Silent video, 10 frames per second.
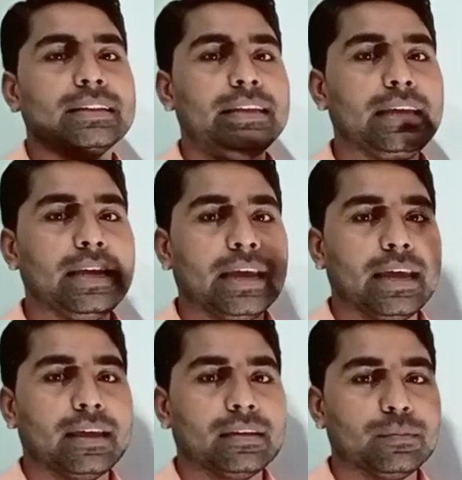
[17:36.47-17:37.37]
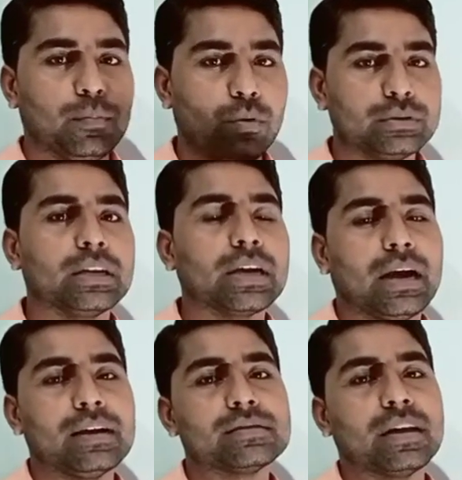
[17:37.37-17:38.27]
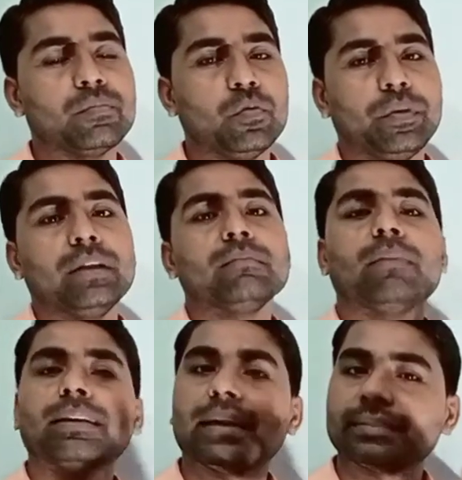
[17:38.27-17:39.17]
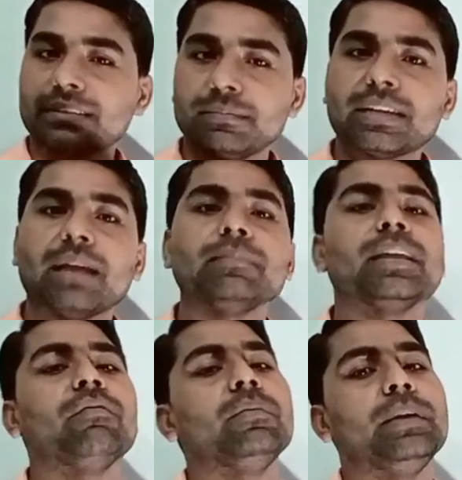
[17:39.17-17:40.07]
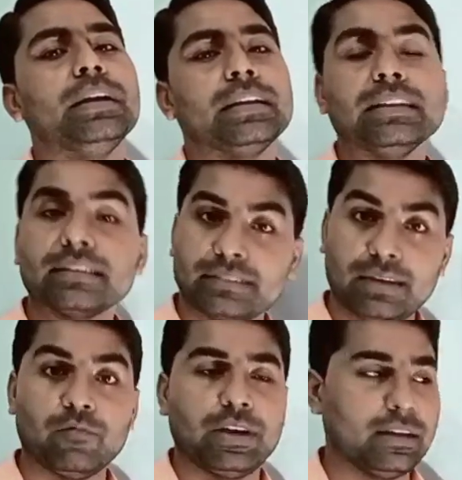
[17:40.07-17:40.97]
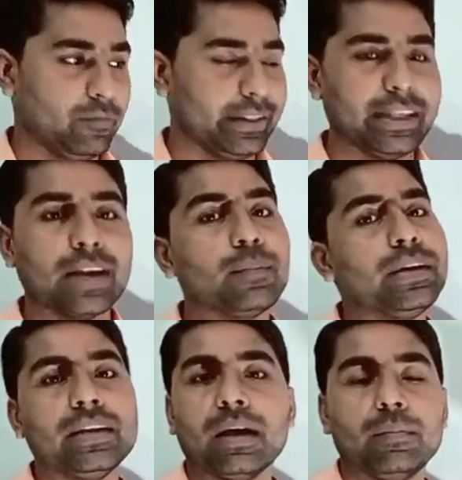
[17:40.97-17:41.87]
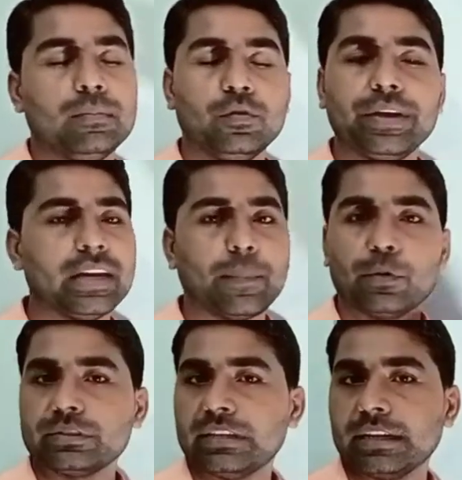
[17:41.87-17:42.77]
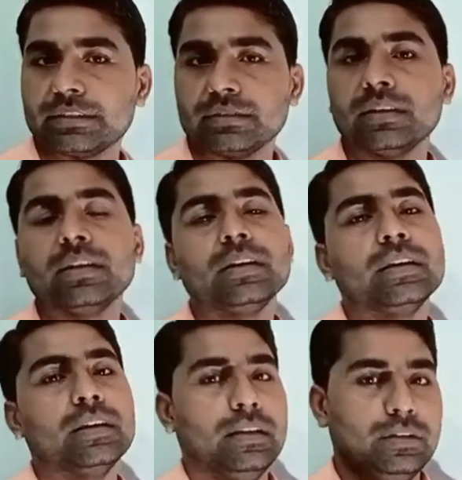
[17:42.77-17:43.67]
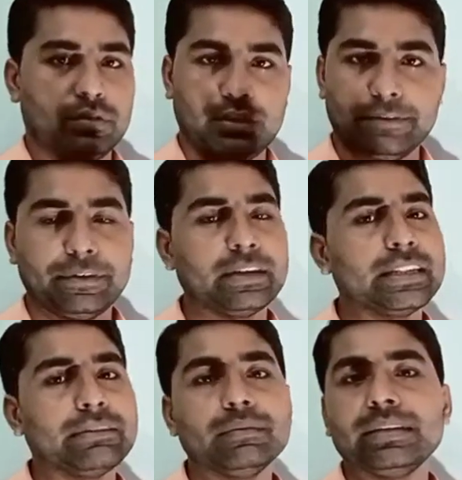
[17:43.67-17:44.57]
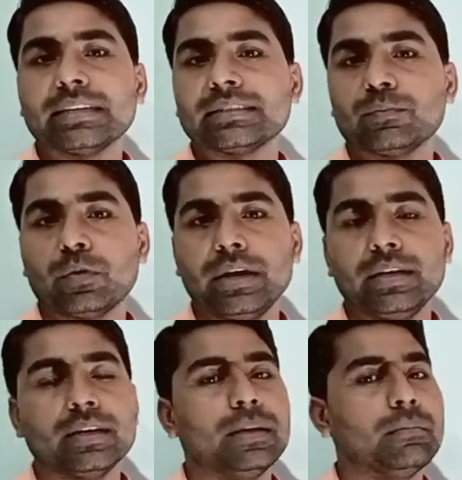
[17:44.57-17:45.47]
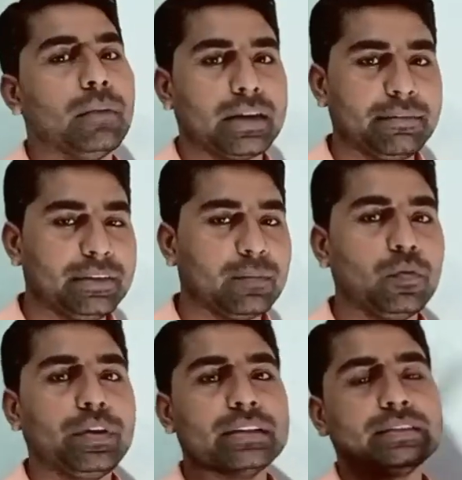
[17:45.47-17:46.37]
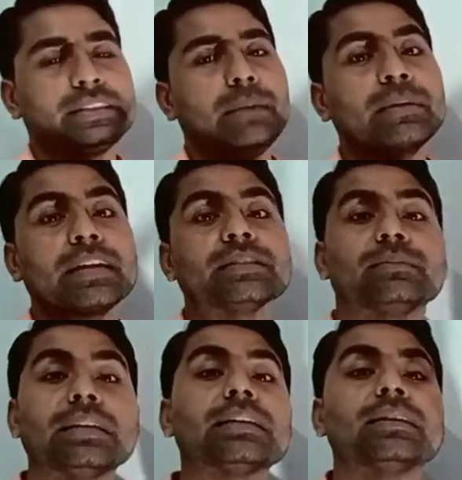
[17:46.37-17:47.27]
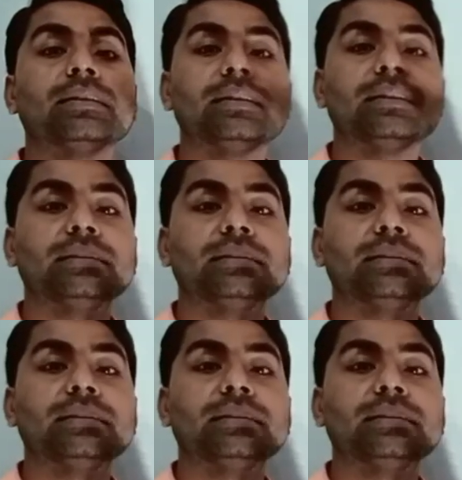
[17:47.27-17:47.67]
both the cars are moving, but at some time they will meet in the same way when they are moving in opposite direction. So definitely they will meet at some point. But if they are moving in the same direction but